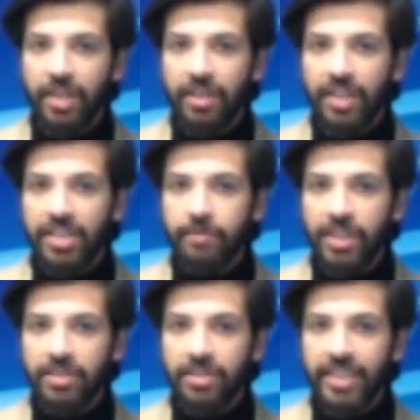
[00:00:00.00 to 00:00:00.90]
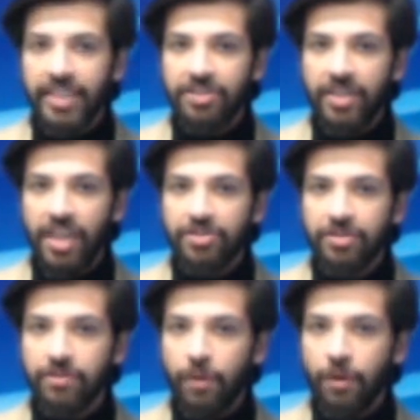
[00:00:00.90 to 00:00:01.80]
They demanded
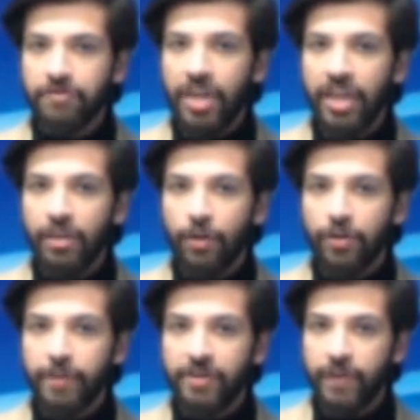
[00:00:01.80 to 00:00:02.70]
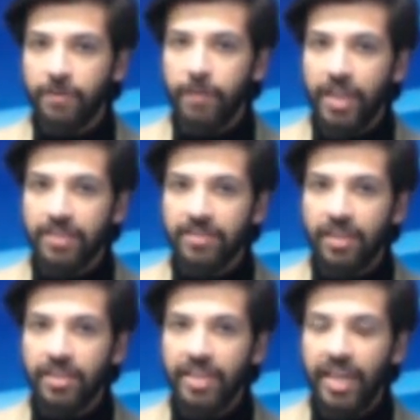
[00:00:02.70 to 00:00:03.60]
initiation of dialogue between
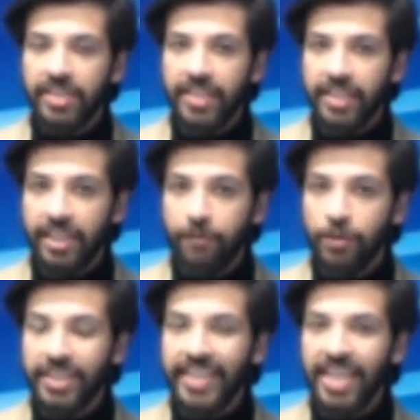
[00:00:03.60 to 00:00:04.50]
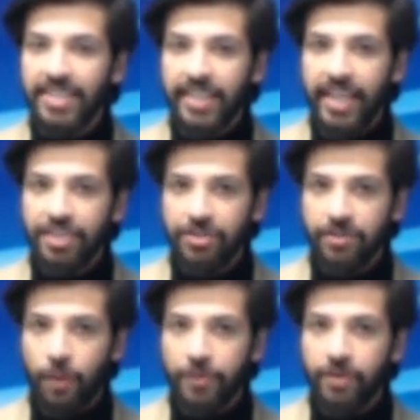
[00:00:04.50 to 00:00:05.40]
Pakistan and India for
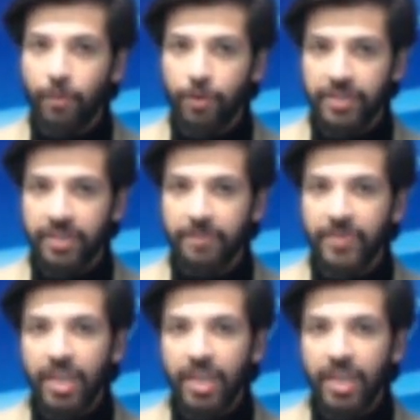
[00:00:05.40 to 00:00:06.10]
de-escalation on the border.